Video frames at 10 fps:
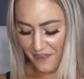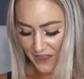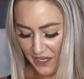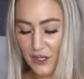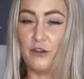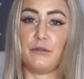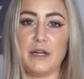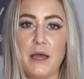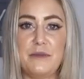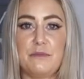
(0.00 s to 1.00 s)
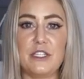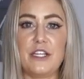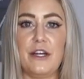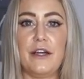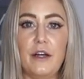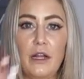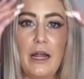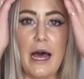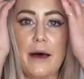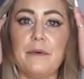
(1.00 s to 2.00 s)
thick ribbed material.
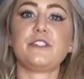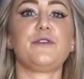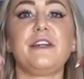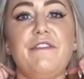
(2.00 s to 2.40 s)
Um, so I